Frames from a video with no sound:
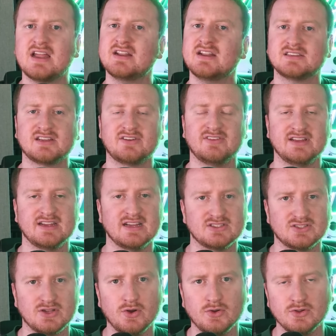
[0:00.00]
Not necessarily
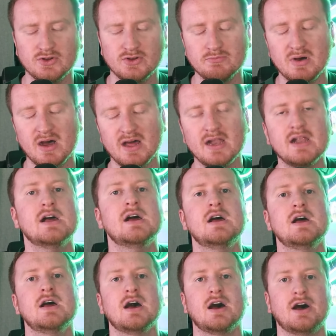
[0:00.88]
against Olu, but
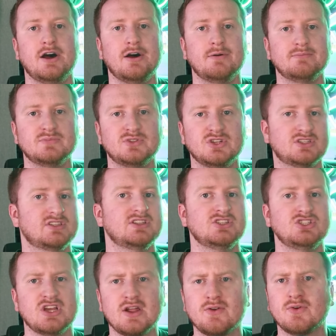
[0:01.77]
just
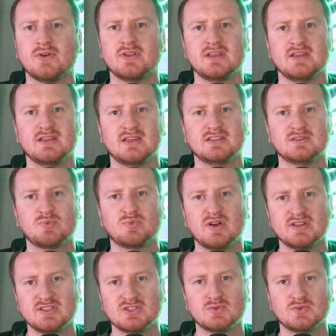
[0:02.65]
in general, his
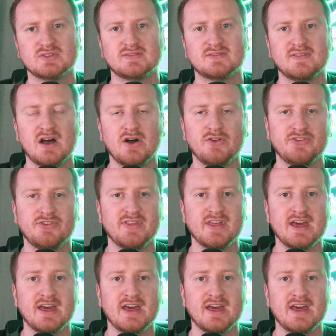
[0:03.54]
presence was felt.